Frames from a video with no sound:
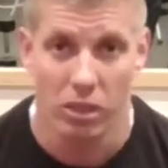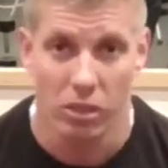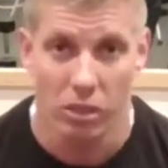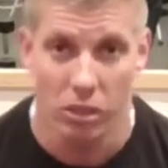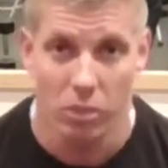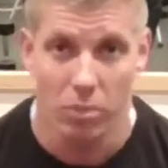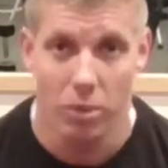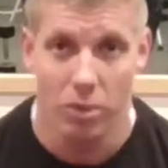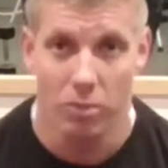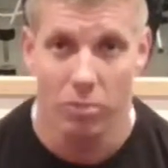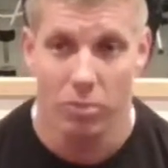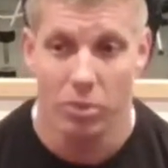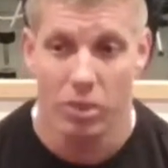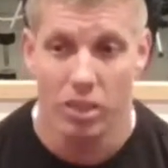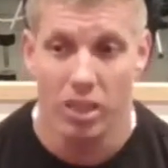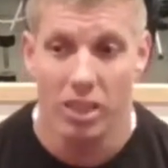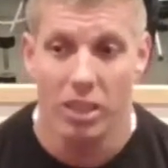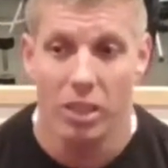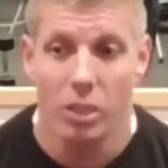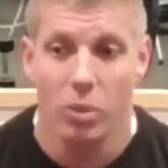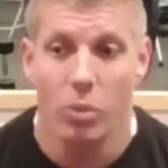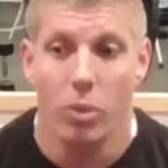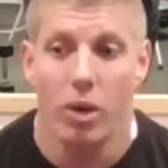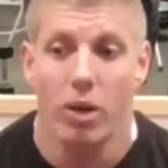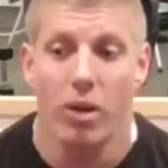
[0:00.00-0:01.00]
because Smith
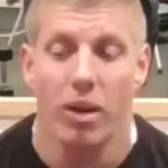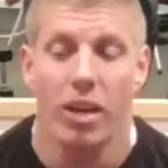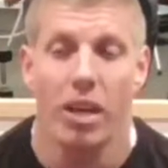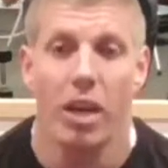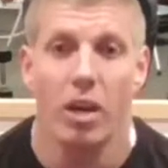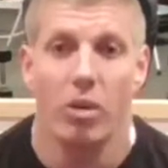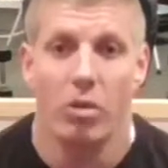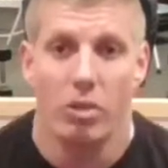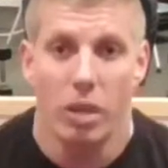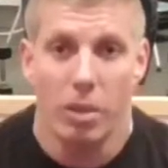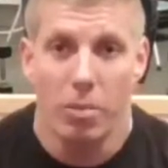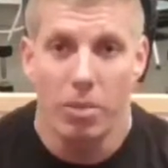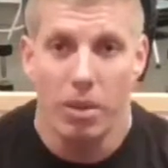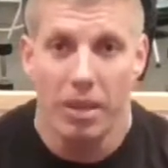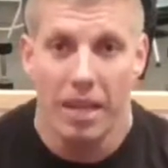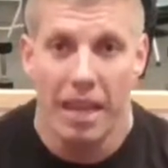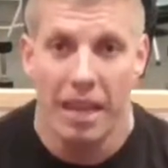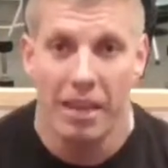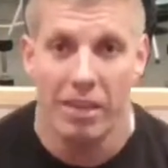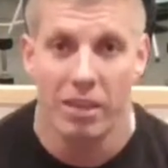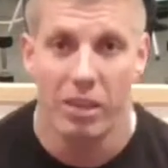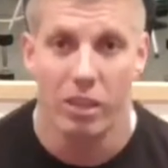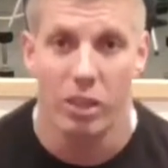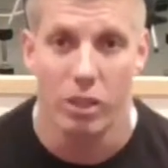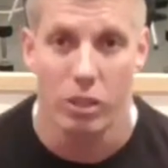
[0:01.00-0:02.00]
machine is where it goes up and
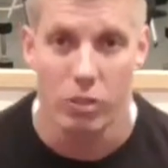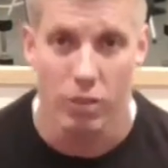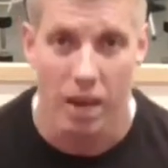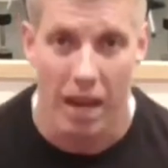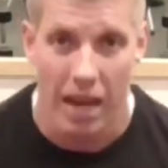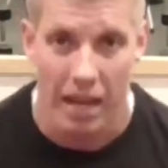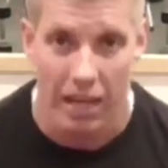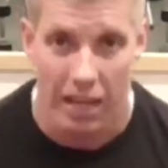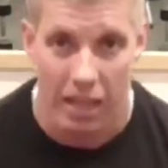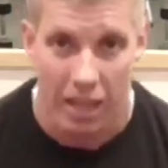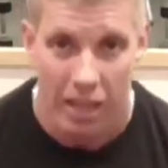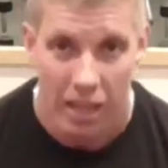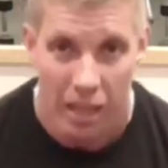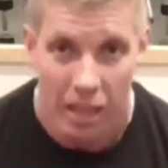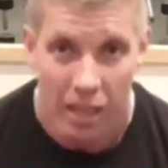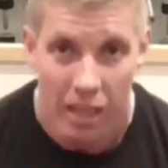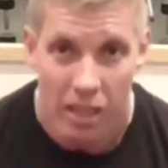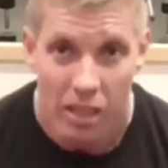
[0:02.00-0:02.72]
down in a track.